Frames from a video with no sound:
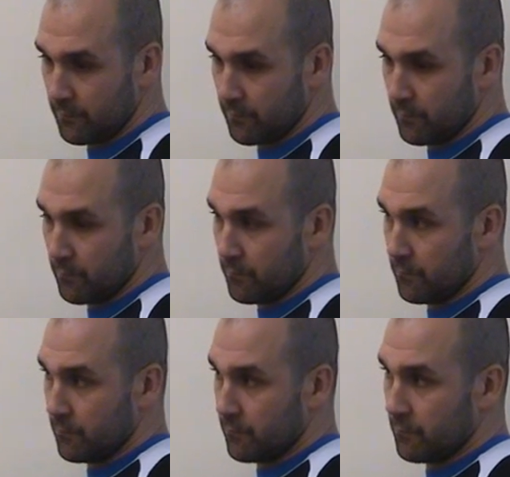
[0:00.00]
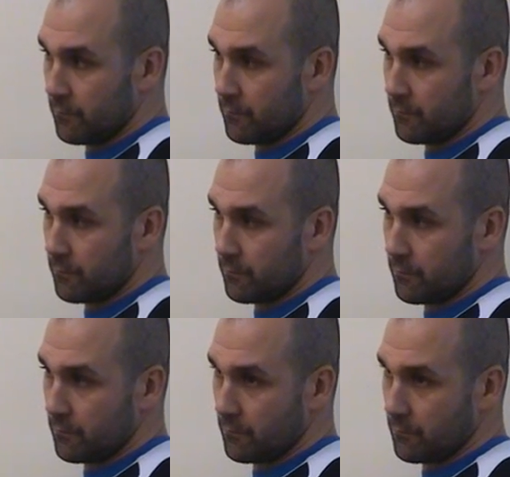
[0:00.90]

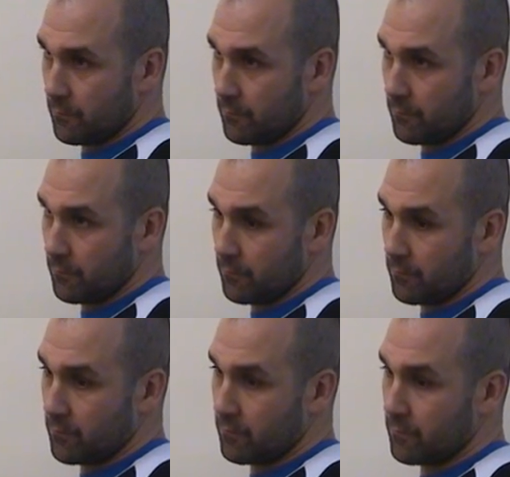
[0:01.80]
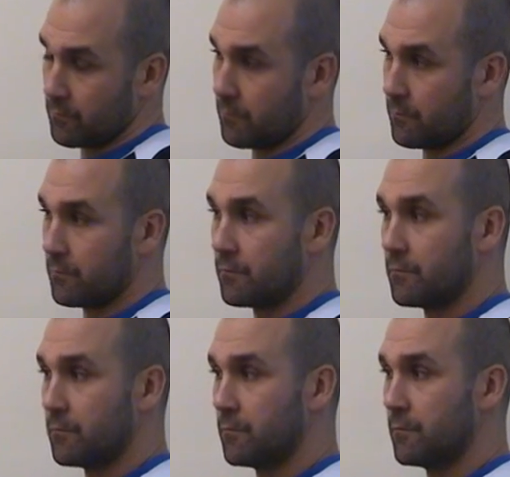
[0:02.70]

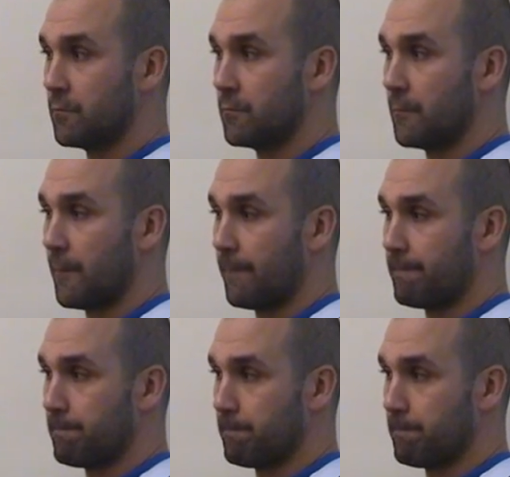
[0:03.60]
No words are spoken by the person on screen.